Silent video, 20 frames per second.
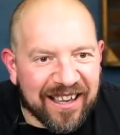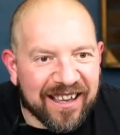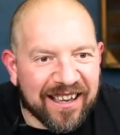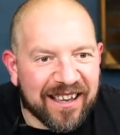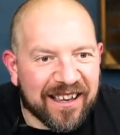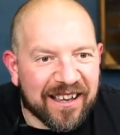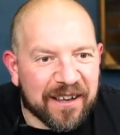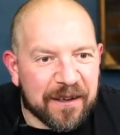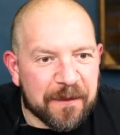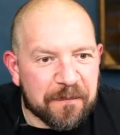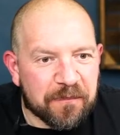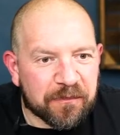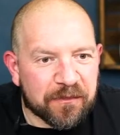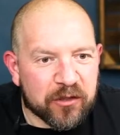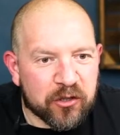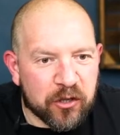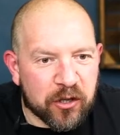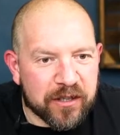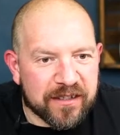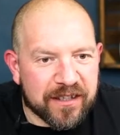Um,
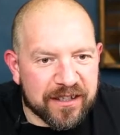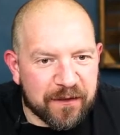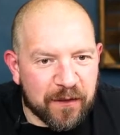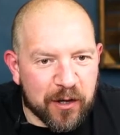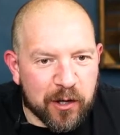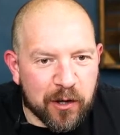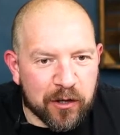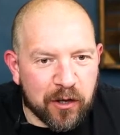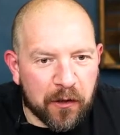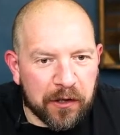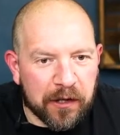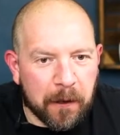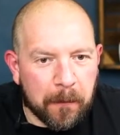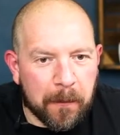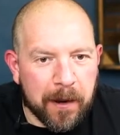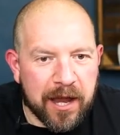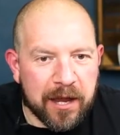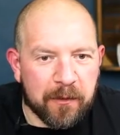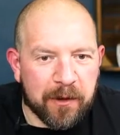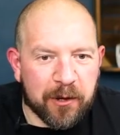John says, if you've got nothing to
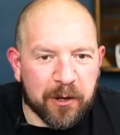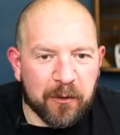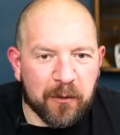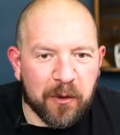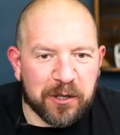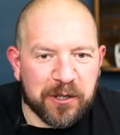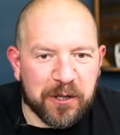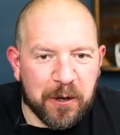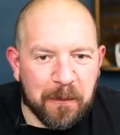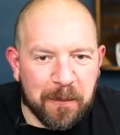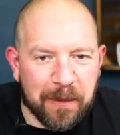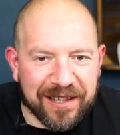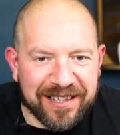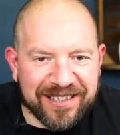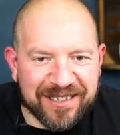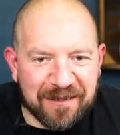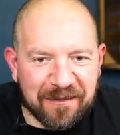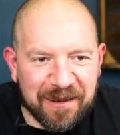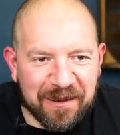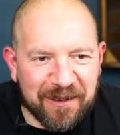paint, we could watch you
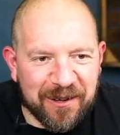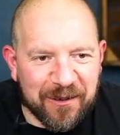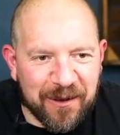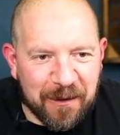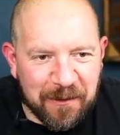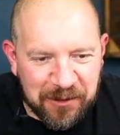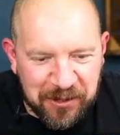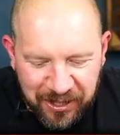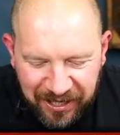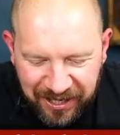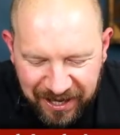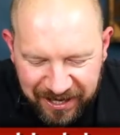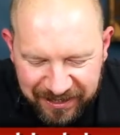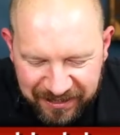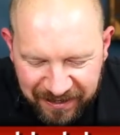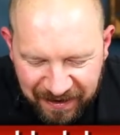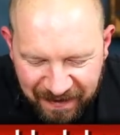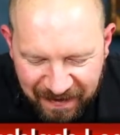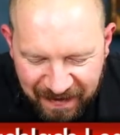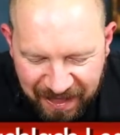build something. We know how much you like
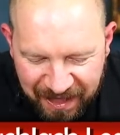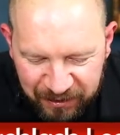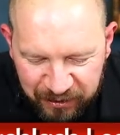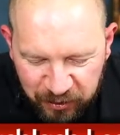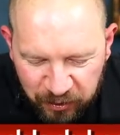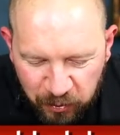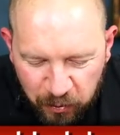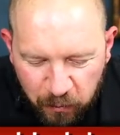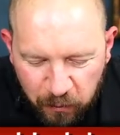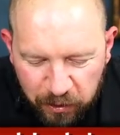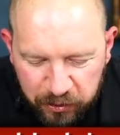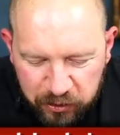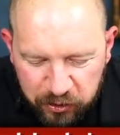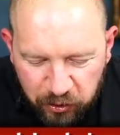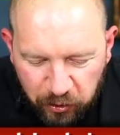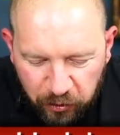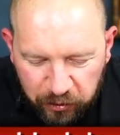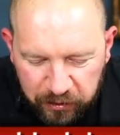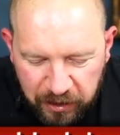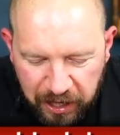that. Do you know what,
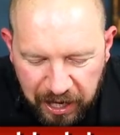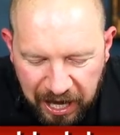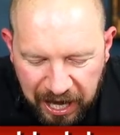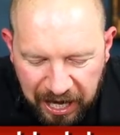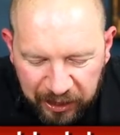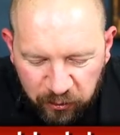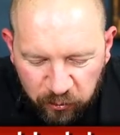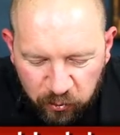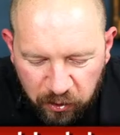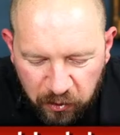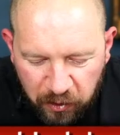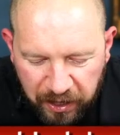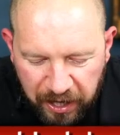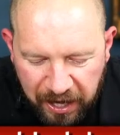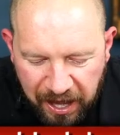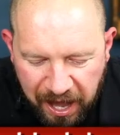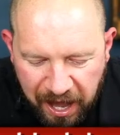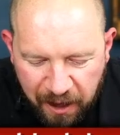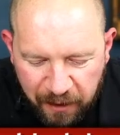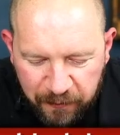John? I don't think
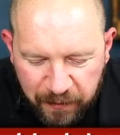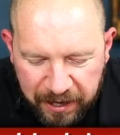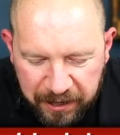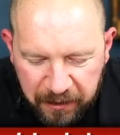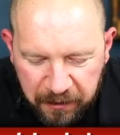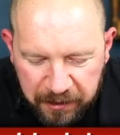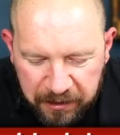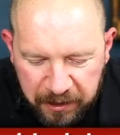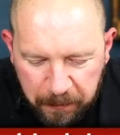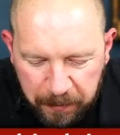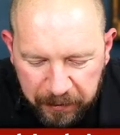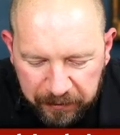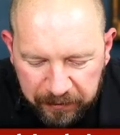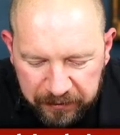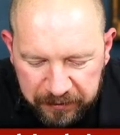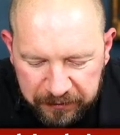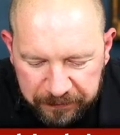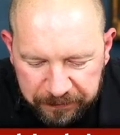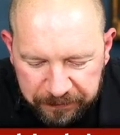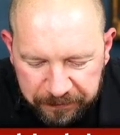I have anything to
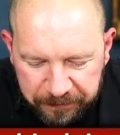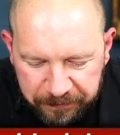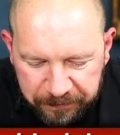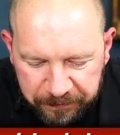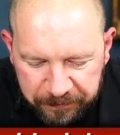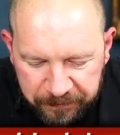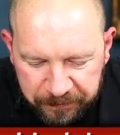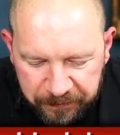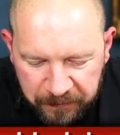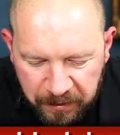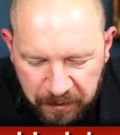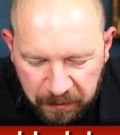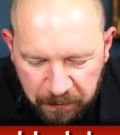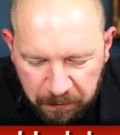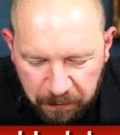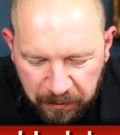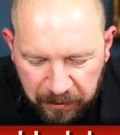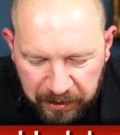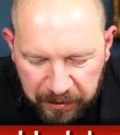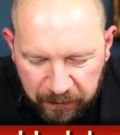build,
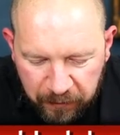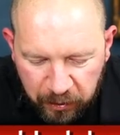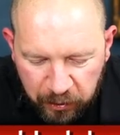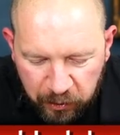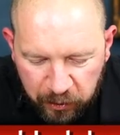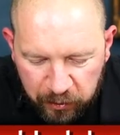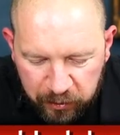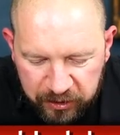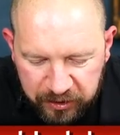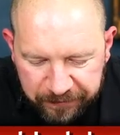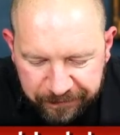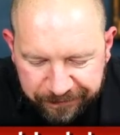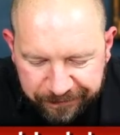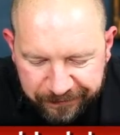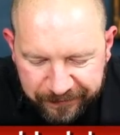believe it or not.